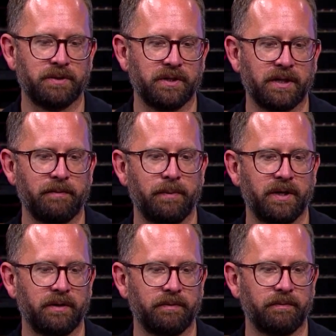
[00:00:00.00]
since I've
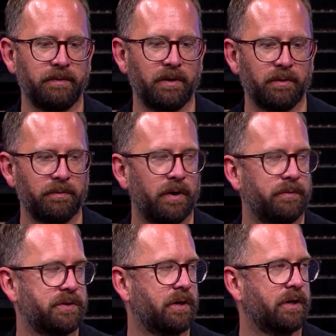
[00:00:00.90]
been
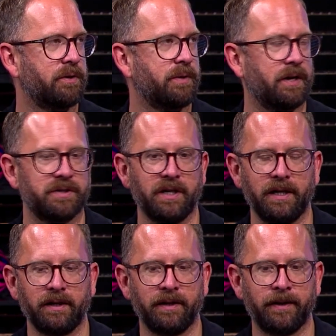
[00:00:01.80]
involved starting in
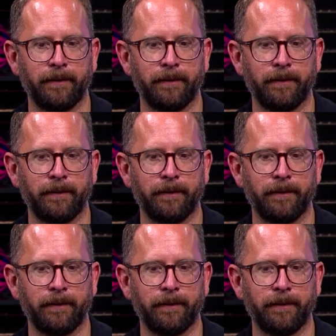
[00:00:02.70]
2008,